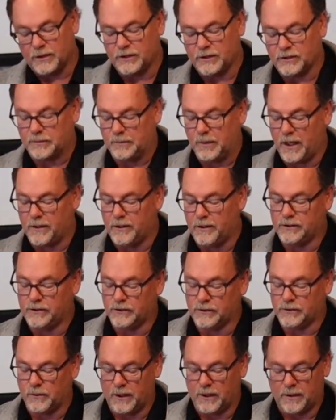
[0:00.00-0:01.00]
his brothers
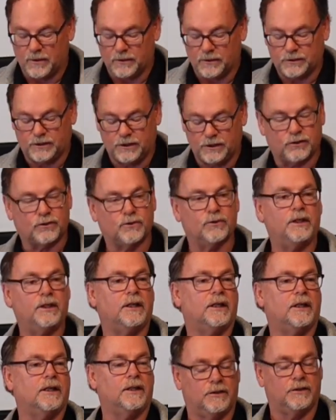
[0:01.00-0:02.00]
is one of the most
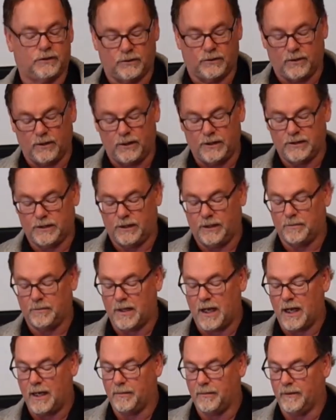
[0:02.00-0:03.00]
intriguing stories in the
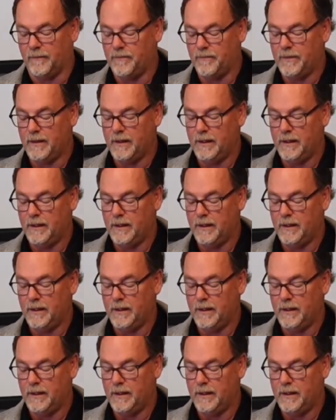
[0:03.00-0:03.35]
Bible